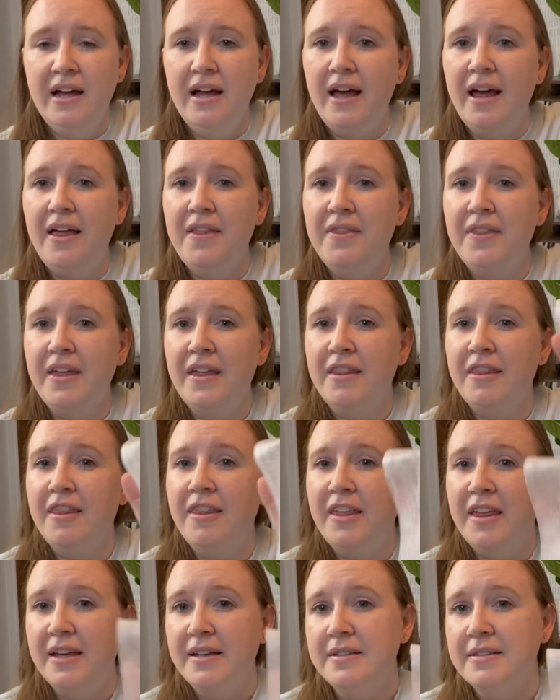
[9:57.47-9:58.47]
and then
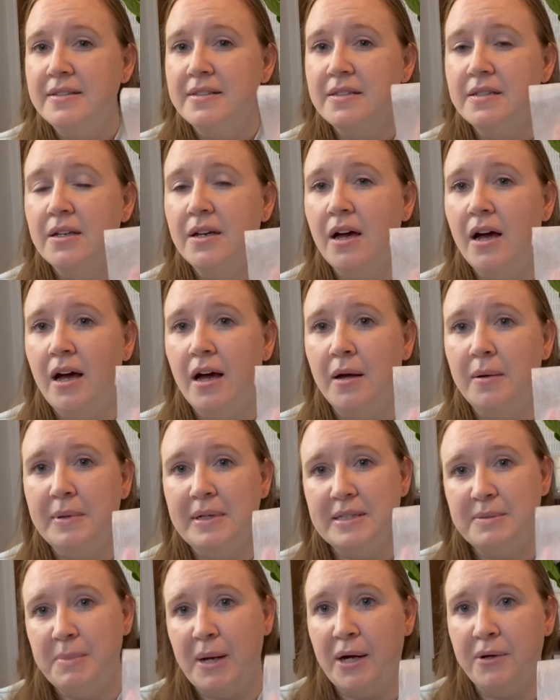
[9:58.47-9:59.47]
this
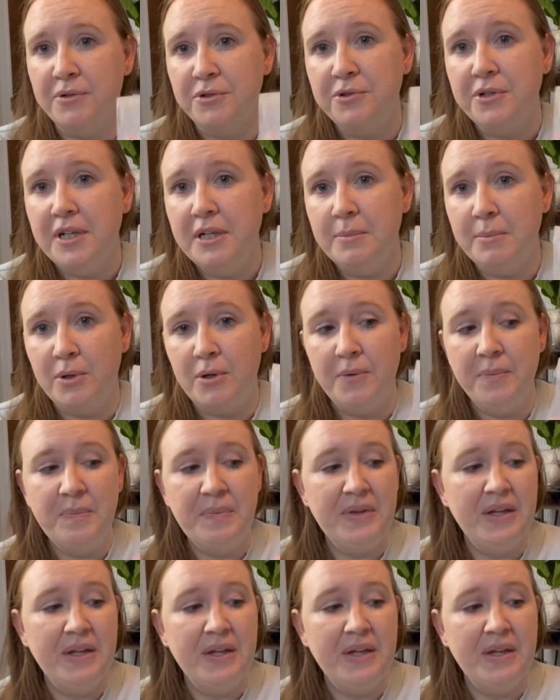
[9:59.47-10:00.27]
is biodegradable.